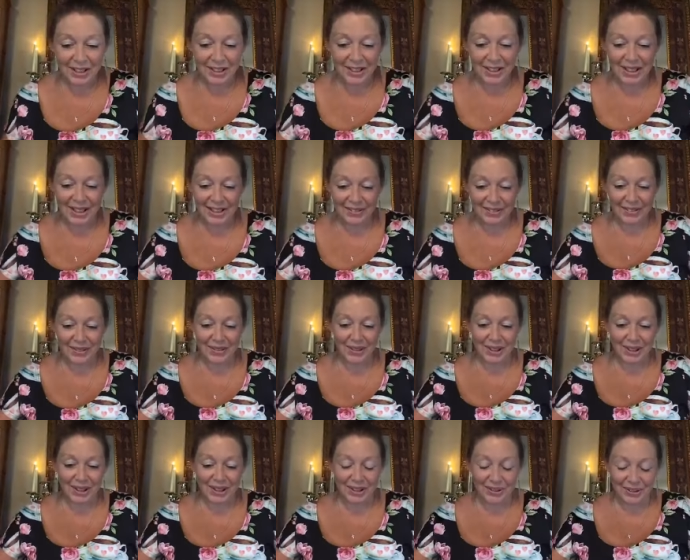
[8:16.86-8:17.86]
All right,
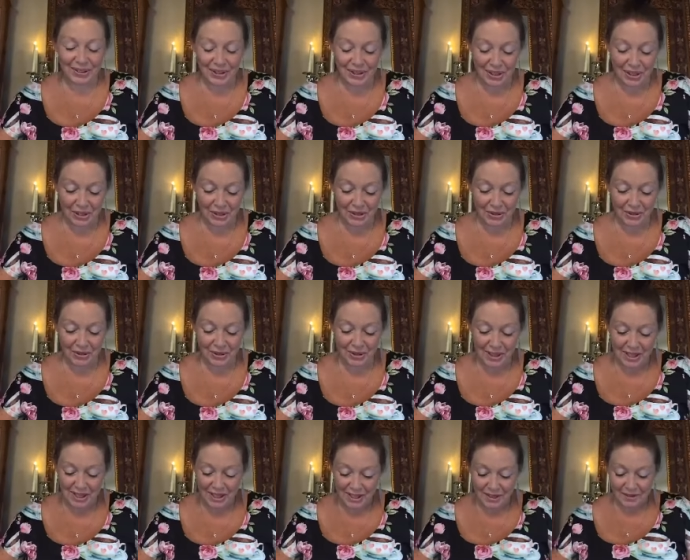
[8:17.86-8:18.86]
we've got Luke
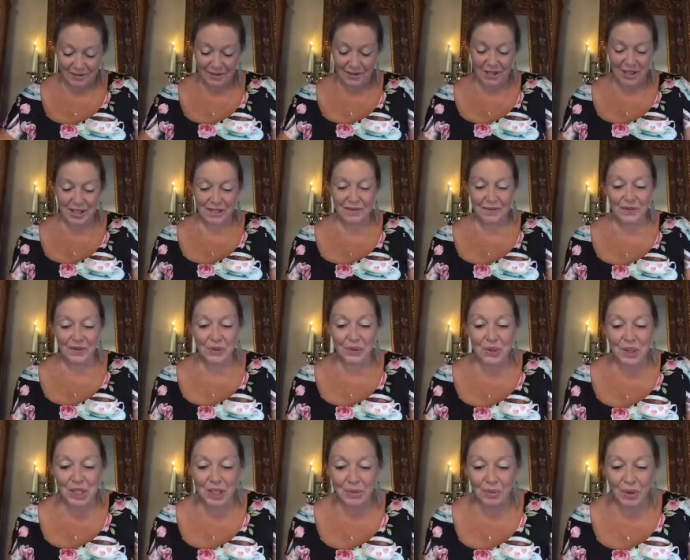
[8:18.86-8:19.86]
2, verse
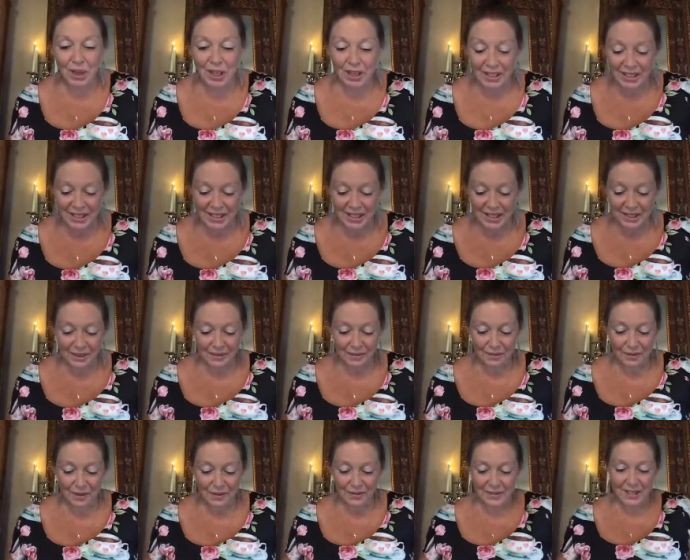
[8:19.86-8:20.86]
41 to
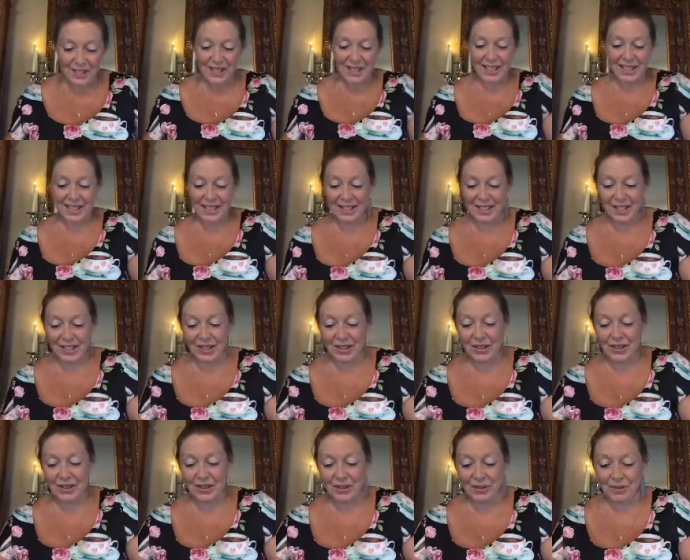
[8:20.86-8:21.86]

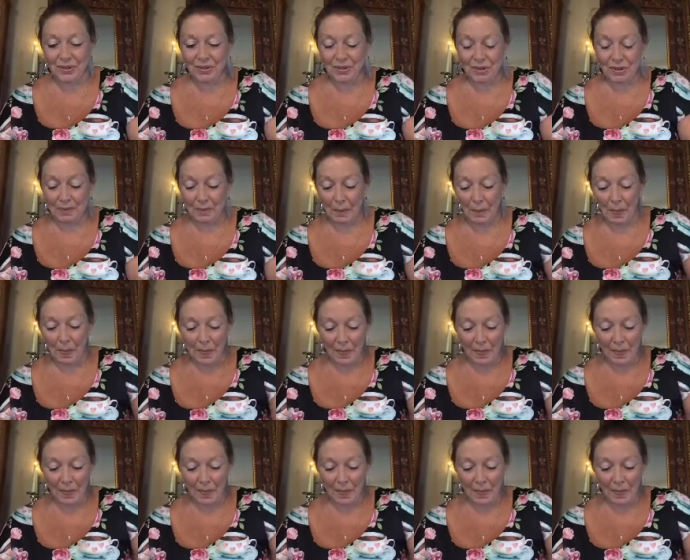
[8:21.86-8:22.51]
52.